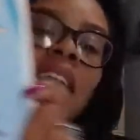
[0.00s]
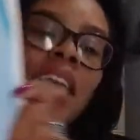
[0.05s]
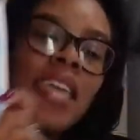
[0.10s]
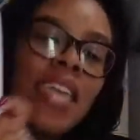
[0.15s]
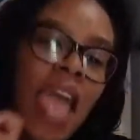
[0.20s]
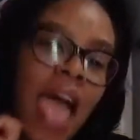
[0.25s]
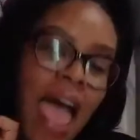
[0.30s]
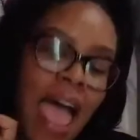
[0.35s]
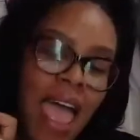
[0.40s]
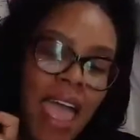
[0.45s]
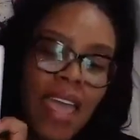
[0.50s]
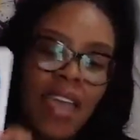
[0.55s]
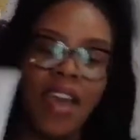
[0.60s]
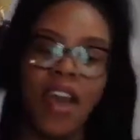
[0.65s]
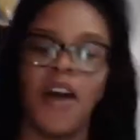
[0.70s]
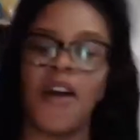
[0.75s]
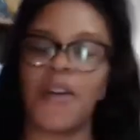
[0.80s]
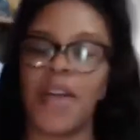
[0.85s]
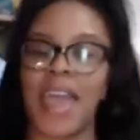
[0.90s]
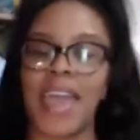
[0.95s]
Yay.
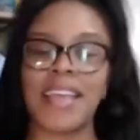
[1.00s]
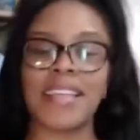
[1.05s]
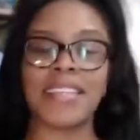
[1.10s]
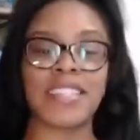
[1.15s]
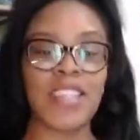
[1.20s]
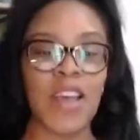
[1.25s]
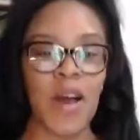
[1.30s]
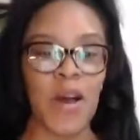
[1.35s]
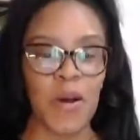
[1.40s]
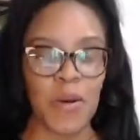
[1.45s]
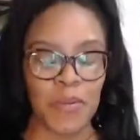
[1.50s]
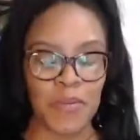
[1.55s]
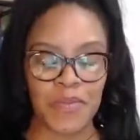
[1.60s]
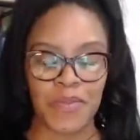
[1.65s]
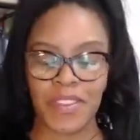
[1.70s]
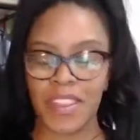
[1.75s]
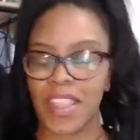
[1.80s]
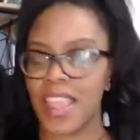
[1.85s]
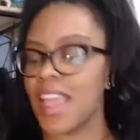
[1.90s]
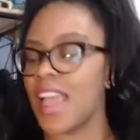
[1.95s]
Okay, so
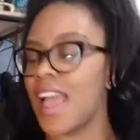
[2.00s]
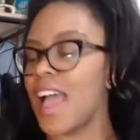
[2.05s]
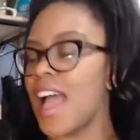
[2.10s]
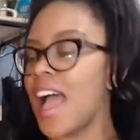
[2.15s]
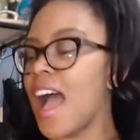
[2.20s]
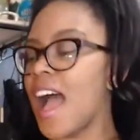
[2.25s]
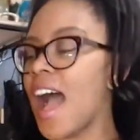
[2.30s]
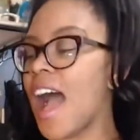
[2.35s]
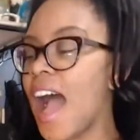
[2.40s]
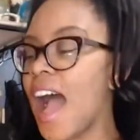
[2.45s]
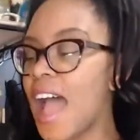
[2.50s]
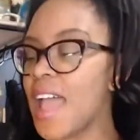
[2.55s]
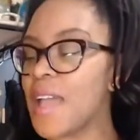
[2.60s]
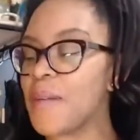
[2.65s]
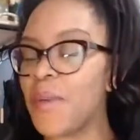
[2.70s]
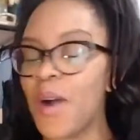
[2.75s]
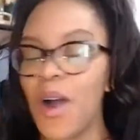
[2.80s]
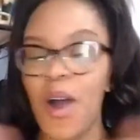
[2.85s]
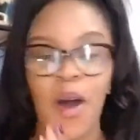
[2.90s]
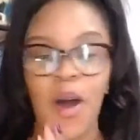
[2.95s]

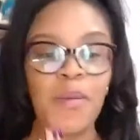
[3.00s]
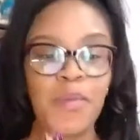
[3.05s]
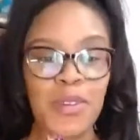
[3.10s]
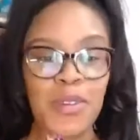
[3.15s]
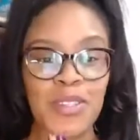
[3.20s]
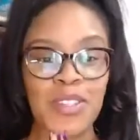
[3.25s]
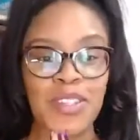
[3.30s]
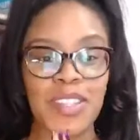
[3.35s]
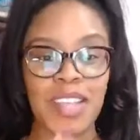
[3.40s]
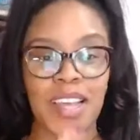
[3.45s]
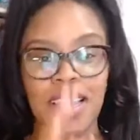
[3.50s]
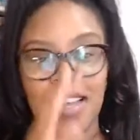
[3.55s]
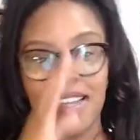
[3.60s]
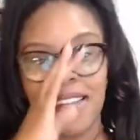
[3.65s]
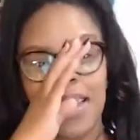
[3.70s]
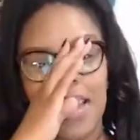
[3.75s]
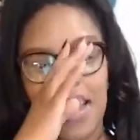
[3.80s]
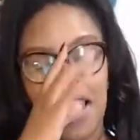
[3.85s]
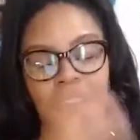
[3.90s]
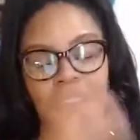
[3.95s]
I'm almost
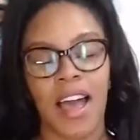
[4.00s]
done.